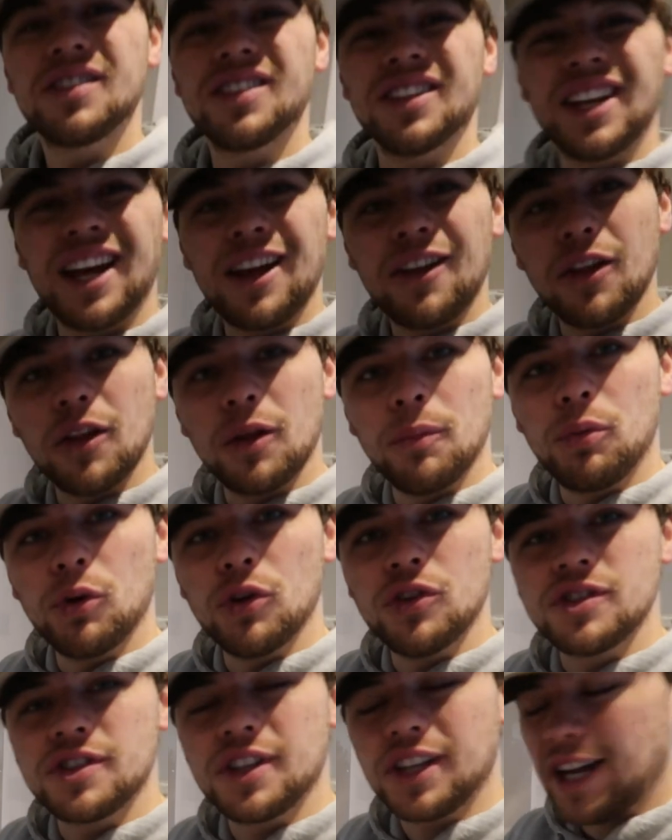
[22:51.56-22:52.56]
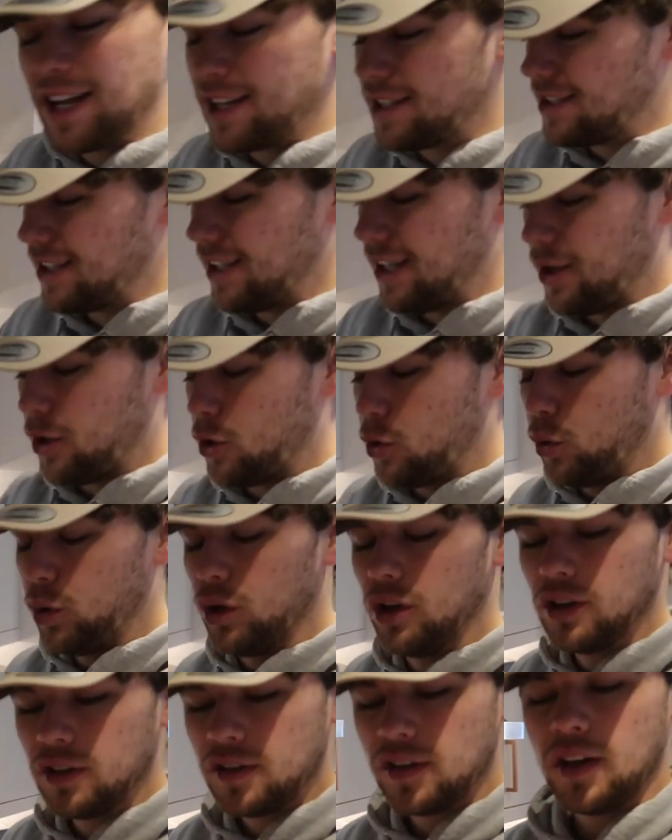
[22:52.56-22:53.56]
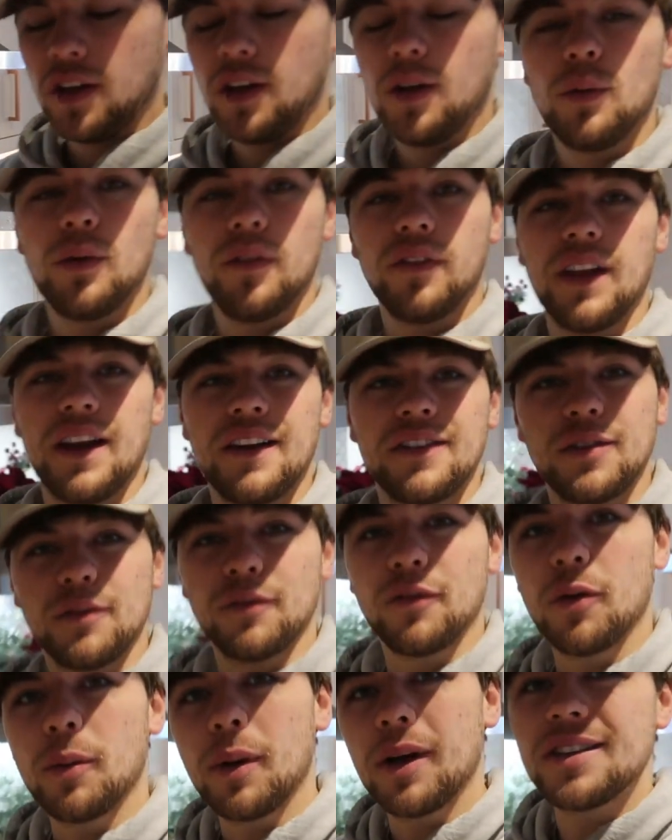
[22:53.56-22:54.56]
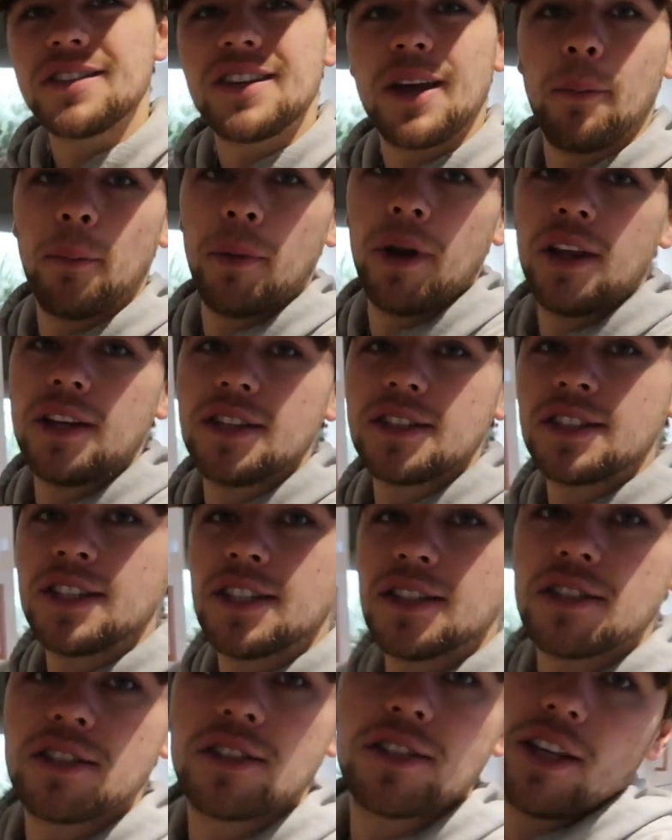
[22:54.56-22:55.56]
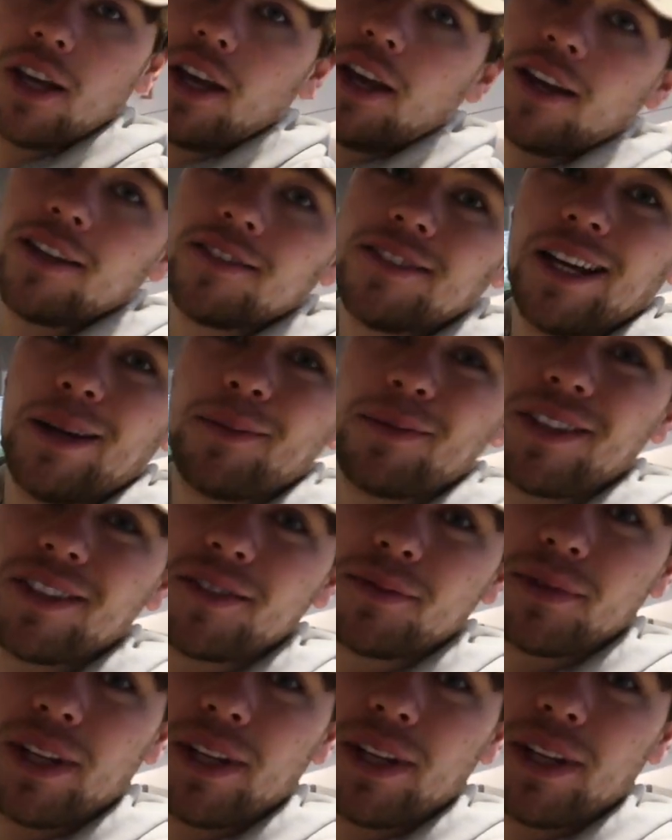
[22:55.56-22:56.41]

So now that the buns are nicely cooled, about 10 minutes, it's time to get